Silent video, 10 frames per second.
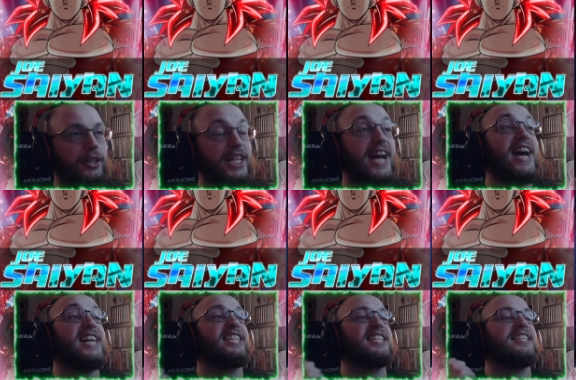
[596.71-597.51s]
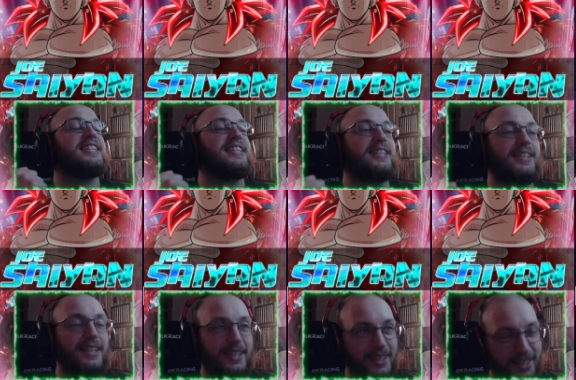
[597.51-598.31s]
Yes,
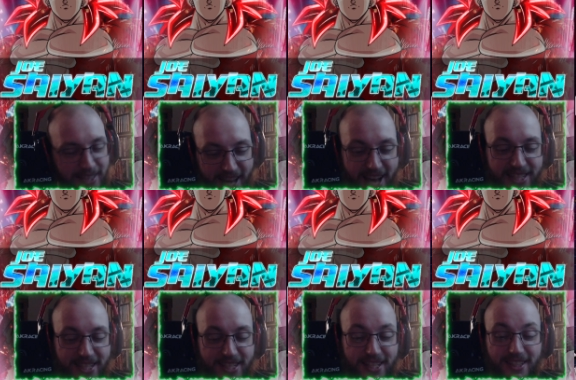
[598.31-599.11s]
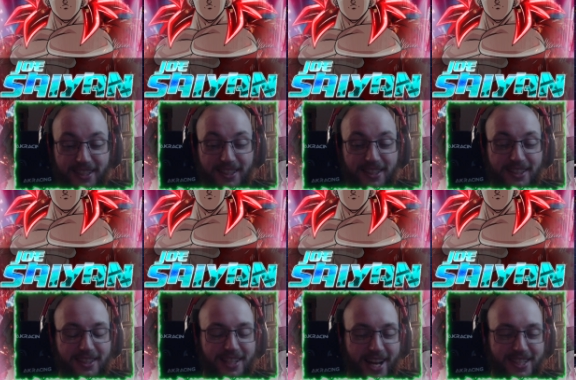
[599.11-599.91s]
yes,
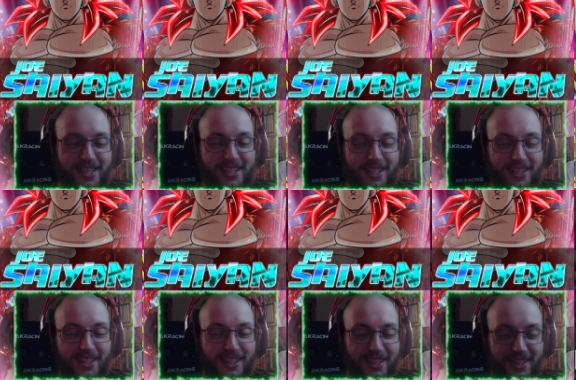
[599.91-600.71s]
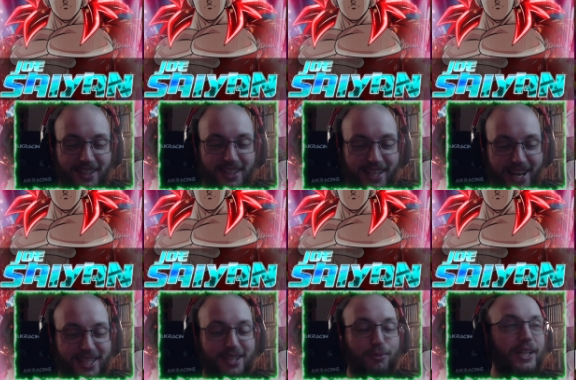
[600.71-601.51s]
yes,
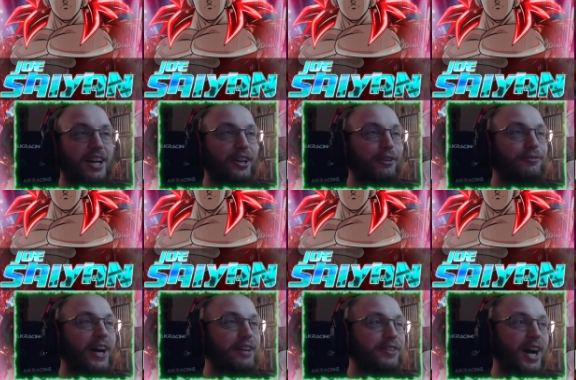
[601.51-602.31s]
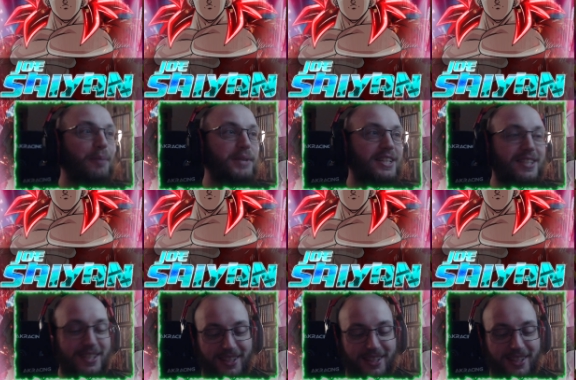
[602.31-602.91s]
yes. We got our five copies.